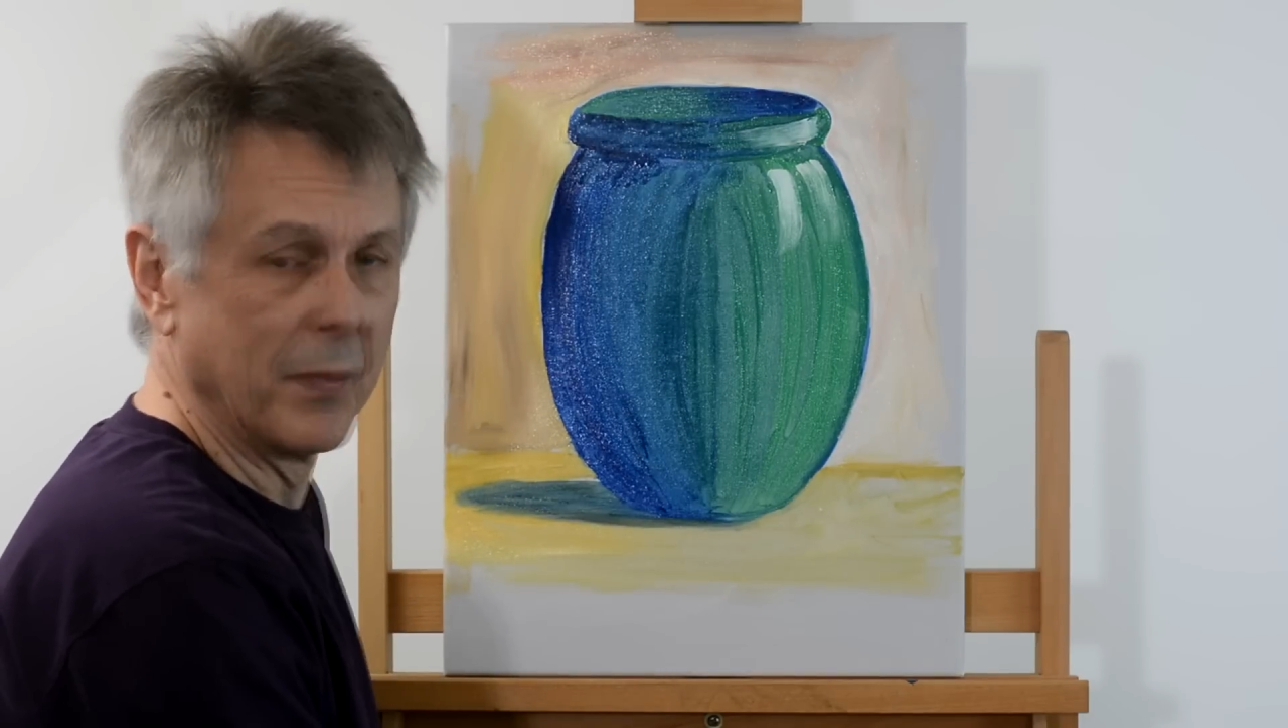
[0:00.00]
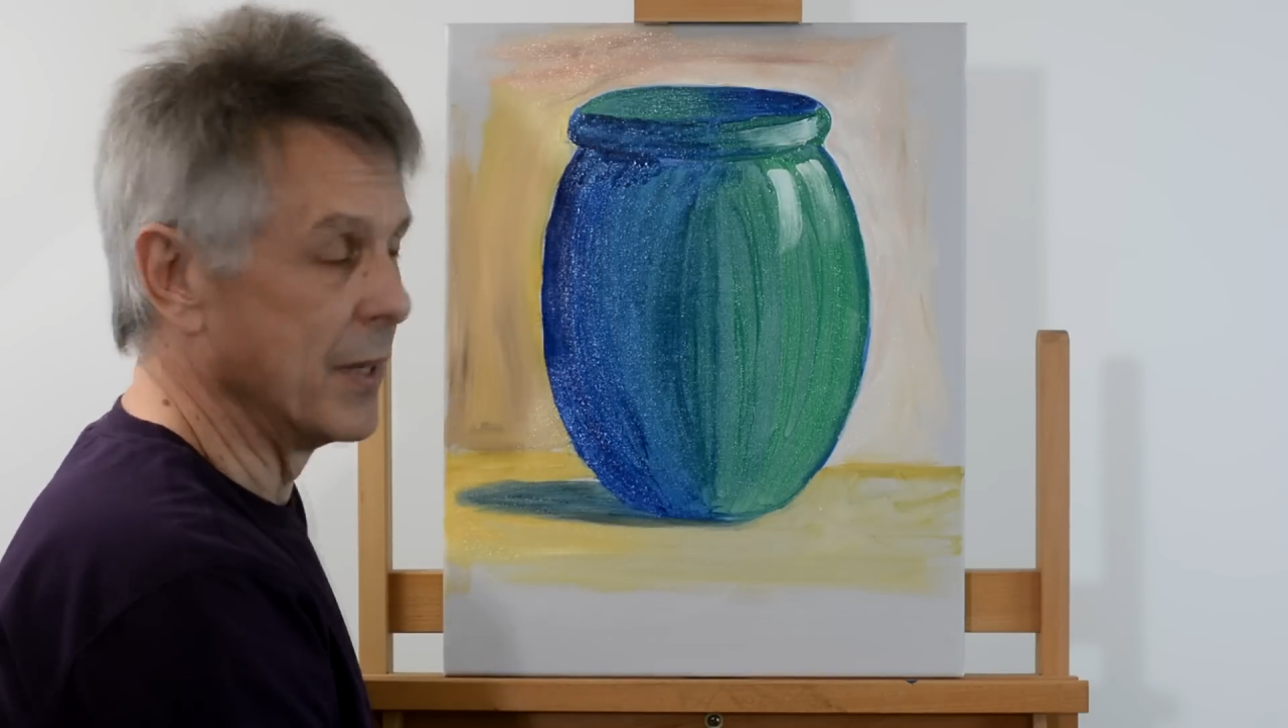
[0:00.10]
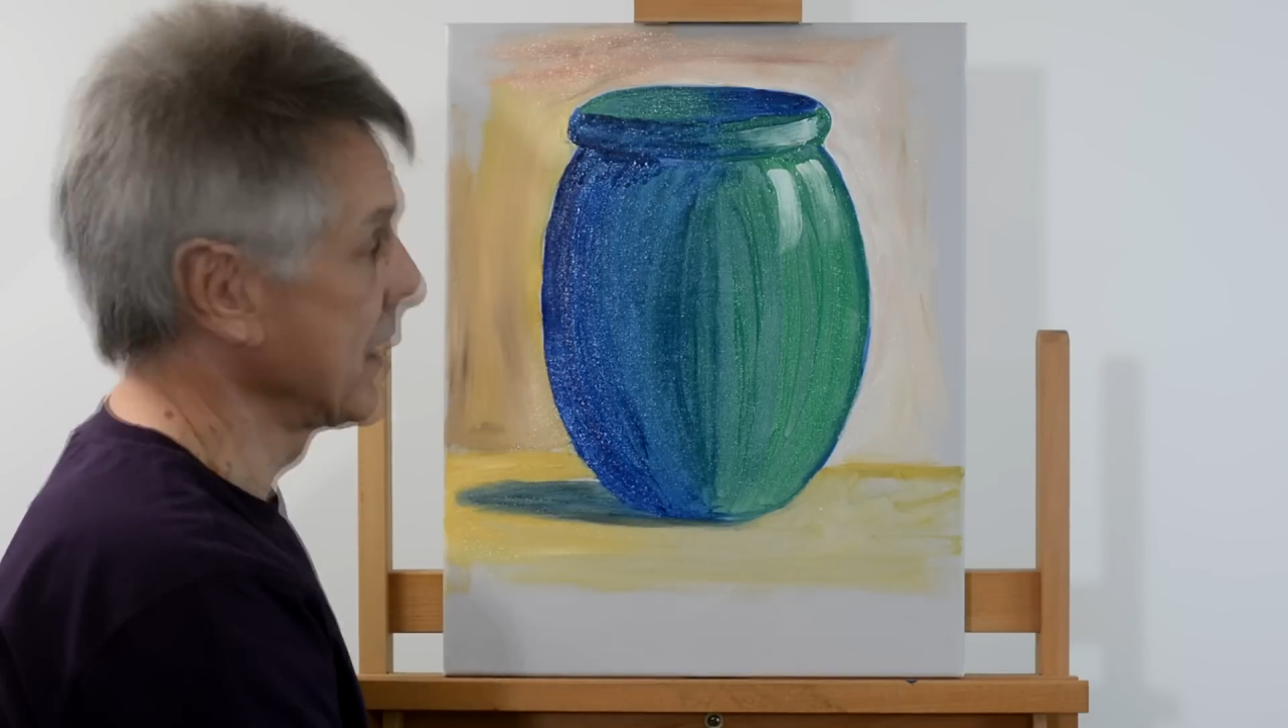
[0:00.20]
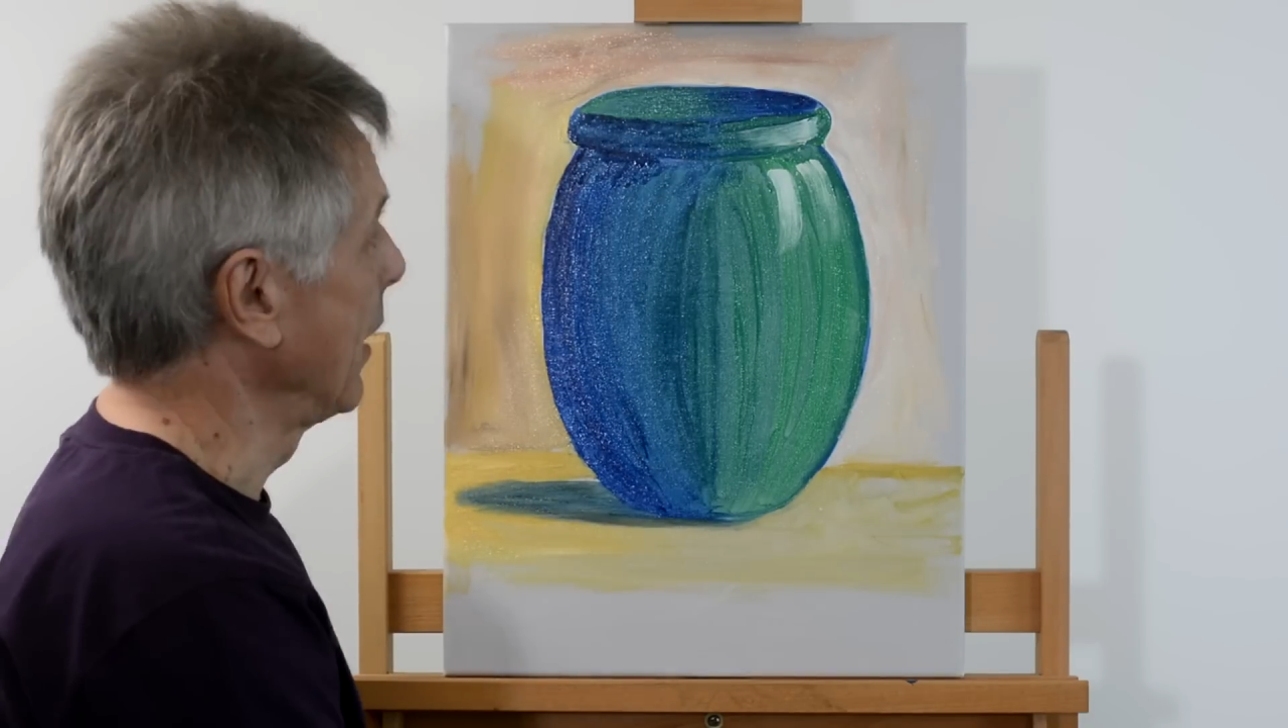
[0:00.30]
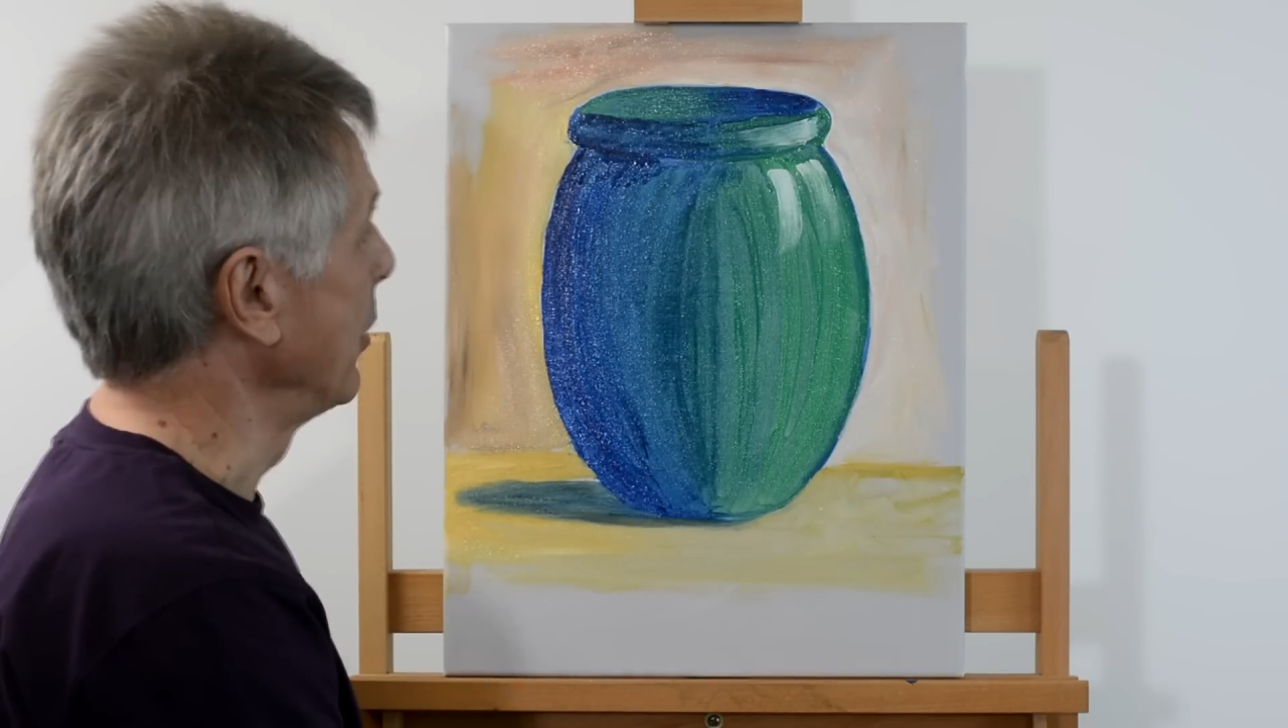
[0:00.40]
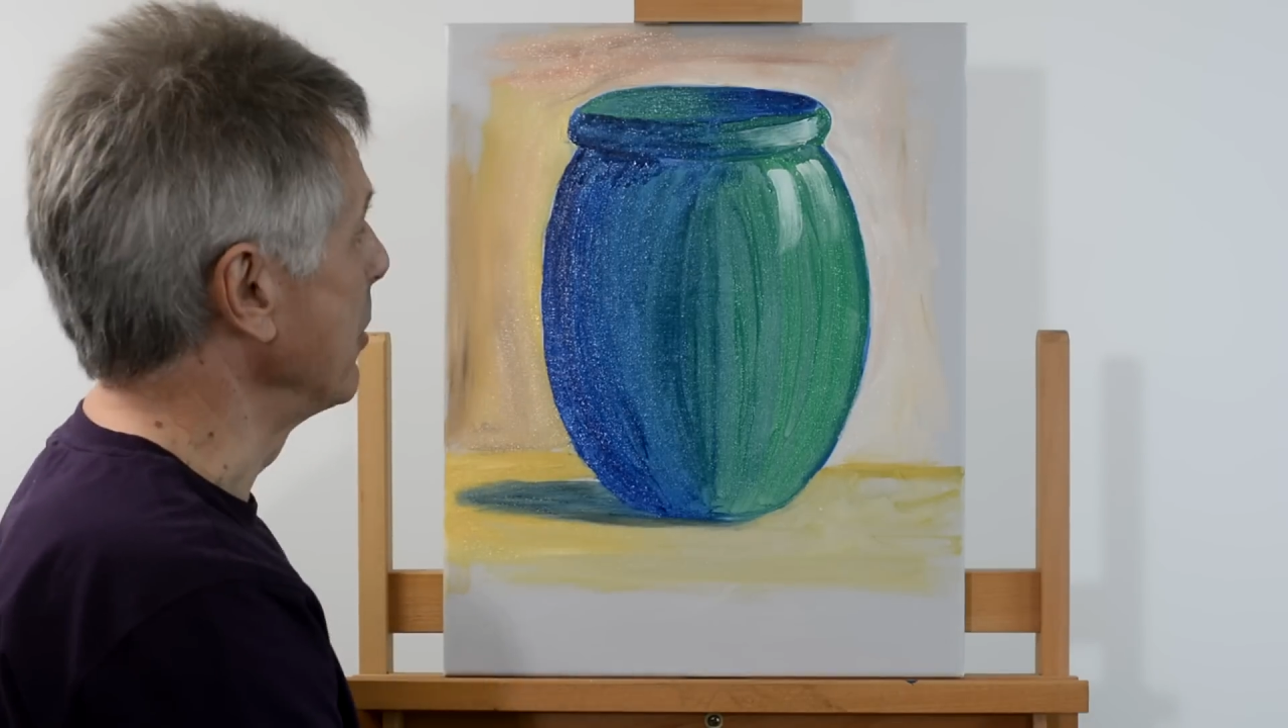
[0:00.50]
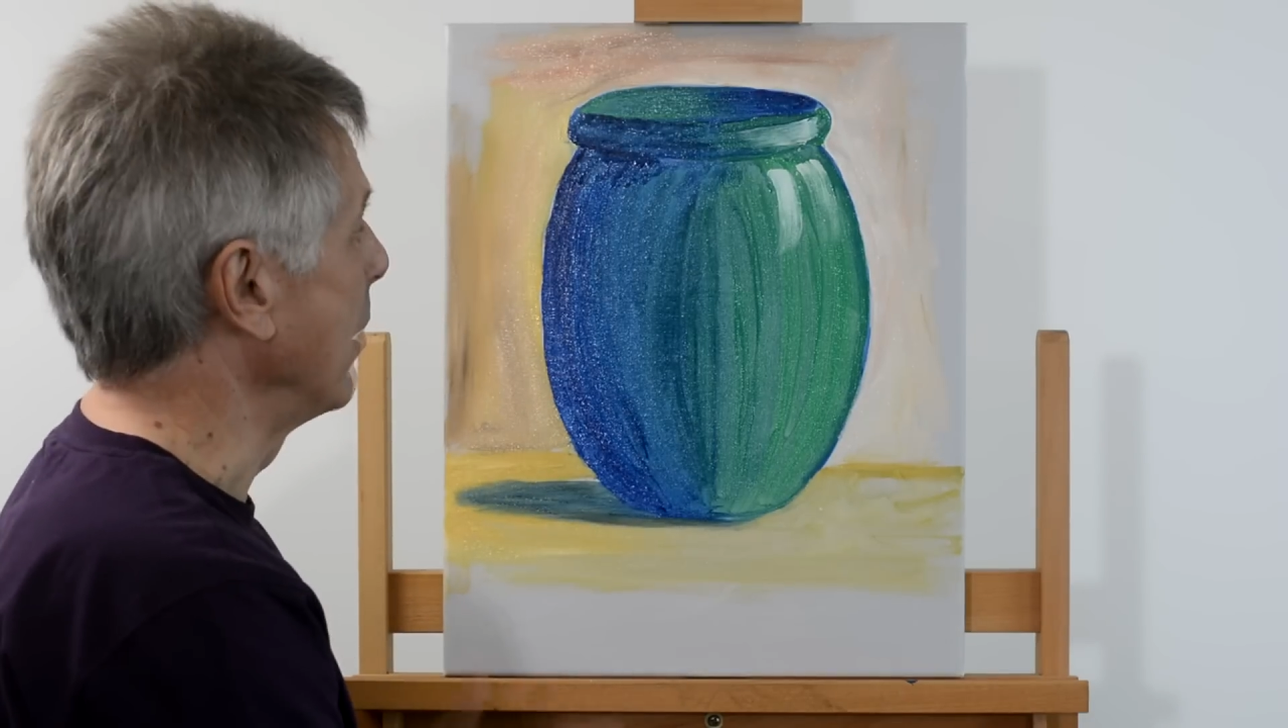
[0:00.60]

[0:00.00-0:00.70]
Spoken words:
is how you